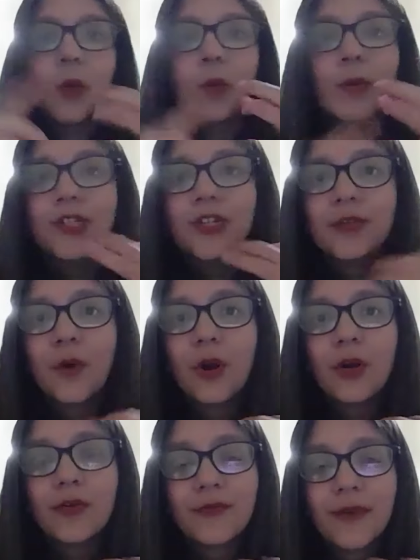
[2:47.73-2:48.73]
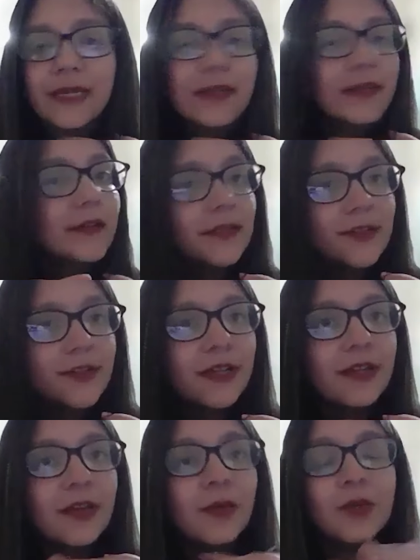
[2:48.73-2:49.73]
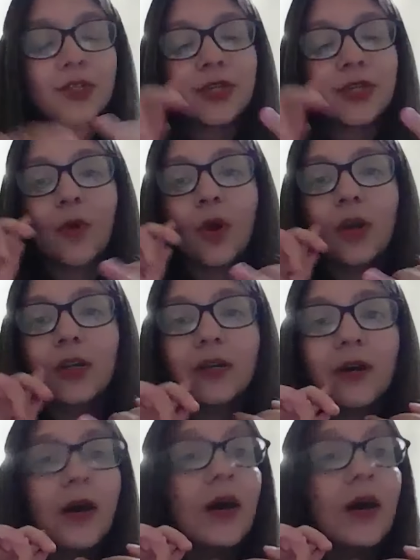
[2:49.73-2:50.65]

which involved very rigorous training, which involved